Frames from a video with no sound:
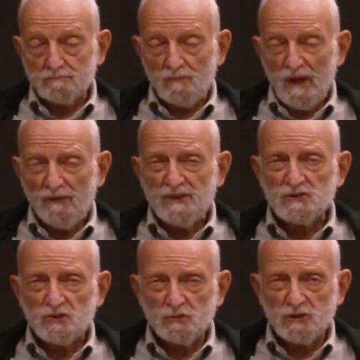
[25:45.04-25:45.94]
Now
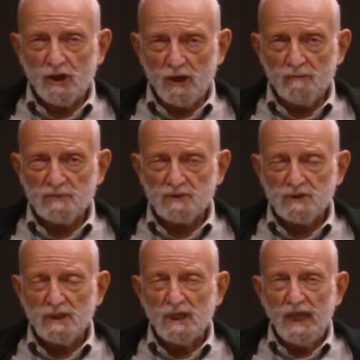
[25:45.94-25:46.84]
these two terms,
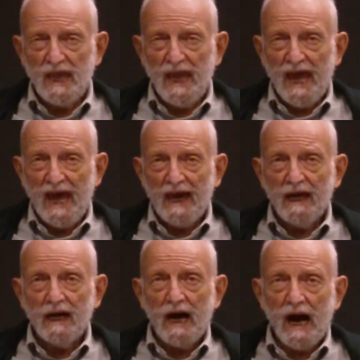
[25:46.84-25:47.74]

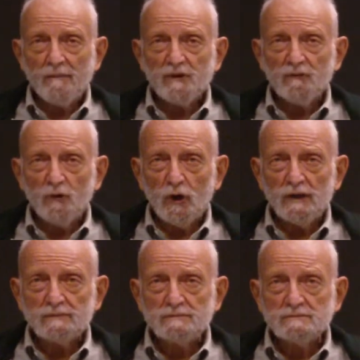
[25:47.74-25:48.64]

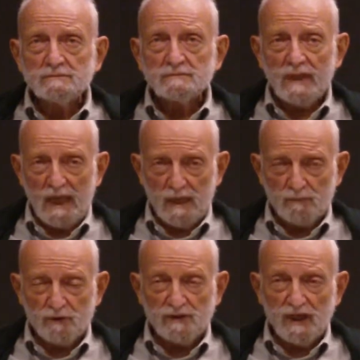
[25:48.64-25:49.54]
omnivore and
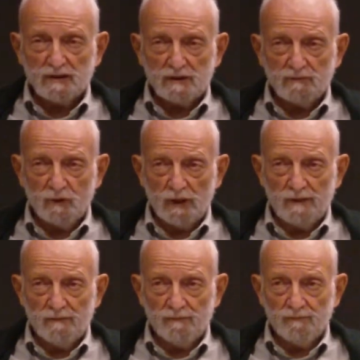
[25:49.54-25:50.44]

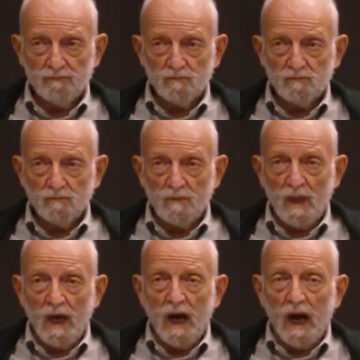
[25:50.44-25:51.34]
productivore,
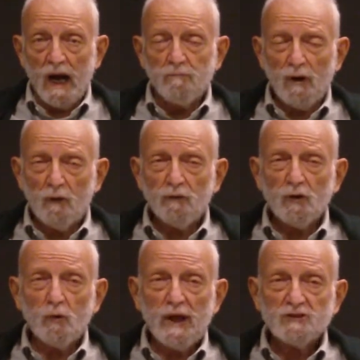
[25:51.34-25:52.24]
are both in
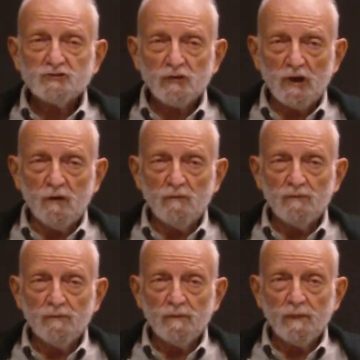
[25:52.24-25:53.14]
a way true
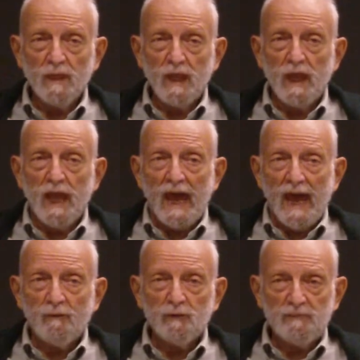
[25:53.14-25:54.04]

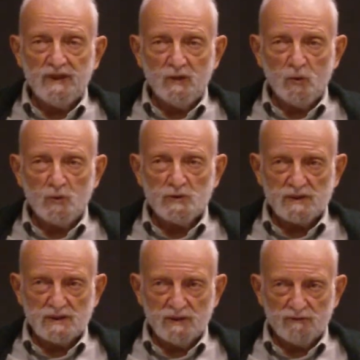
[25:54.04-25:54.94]
and would be used
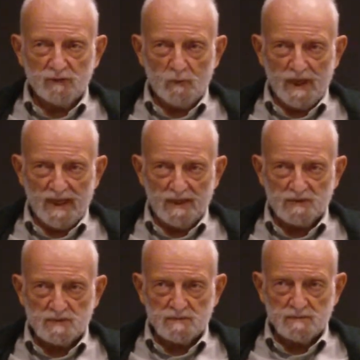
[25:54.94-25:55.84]
in different ways.